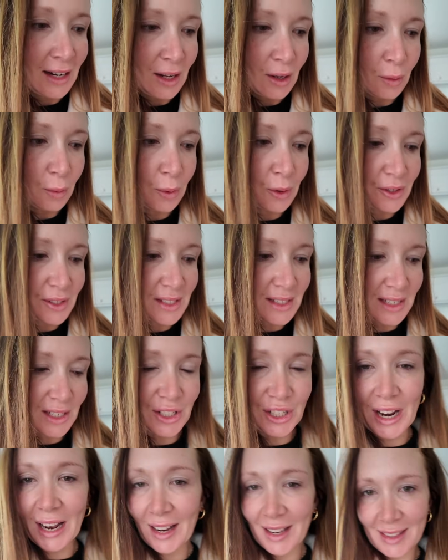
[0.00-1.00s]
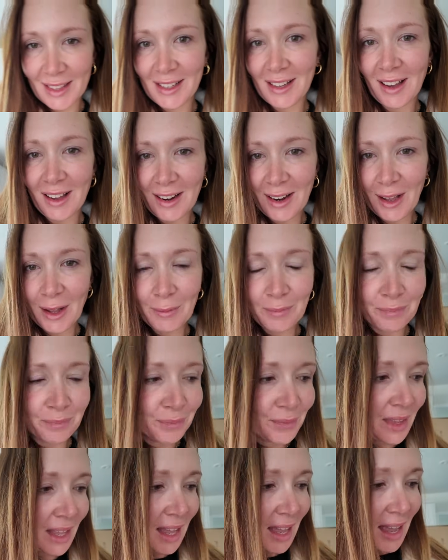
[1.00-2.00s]
was to check the colour.
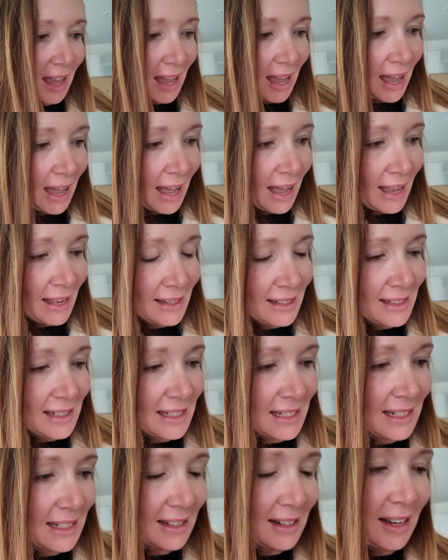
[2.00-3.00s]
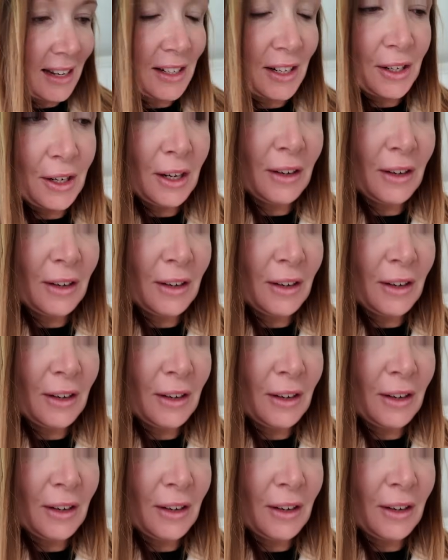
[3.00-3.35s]
And I don't know